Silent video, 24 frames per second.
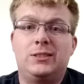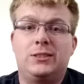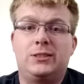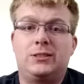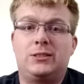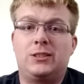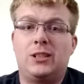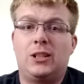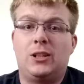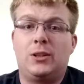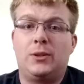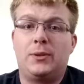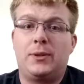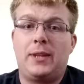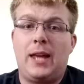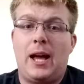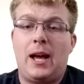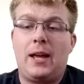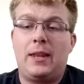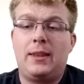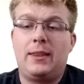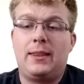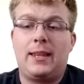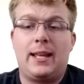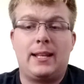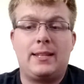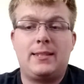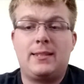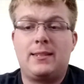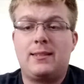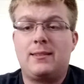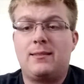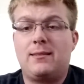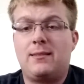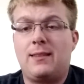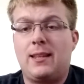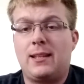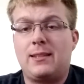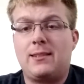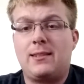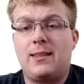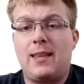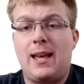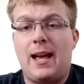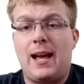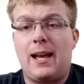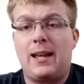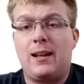So that's
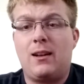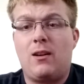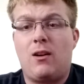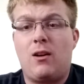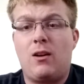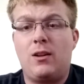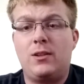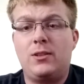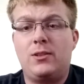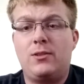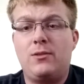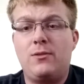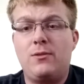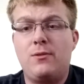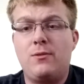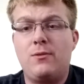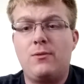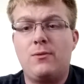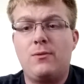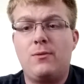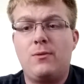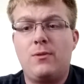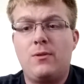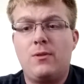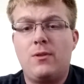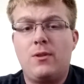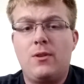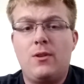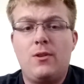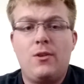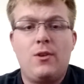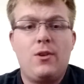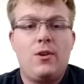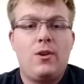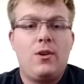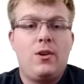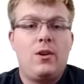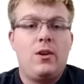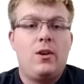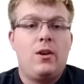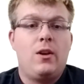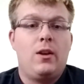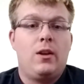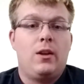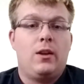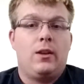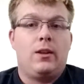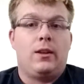that. On to
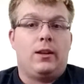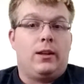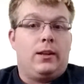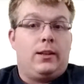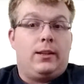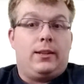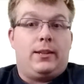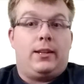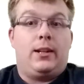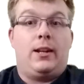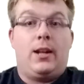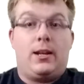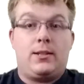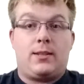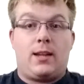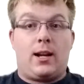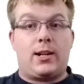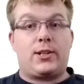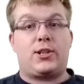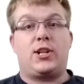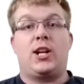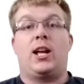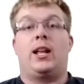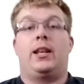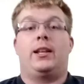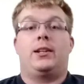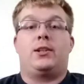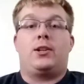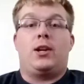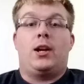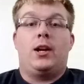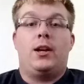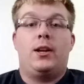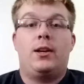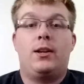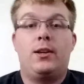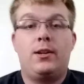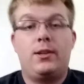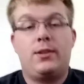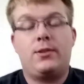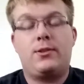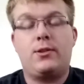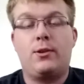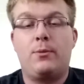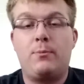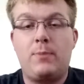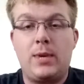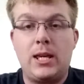the Nuzlocke challenge.
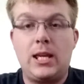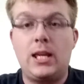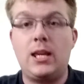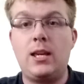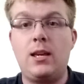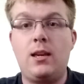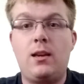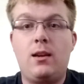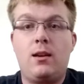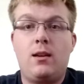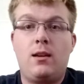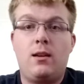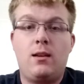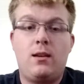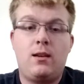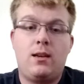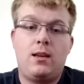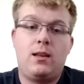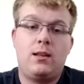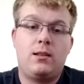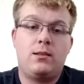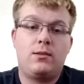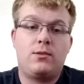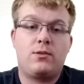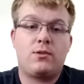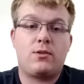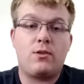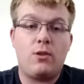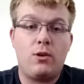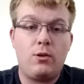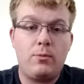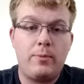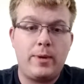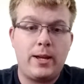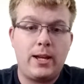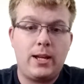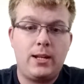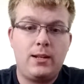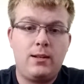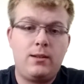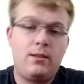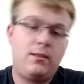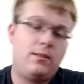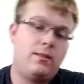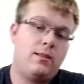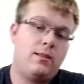So me and Skullbane,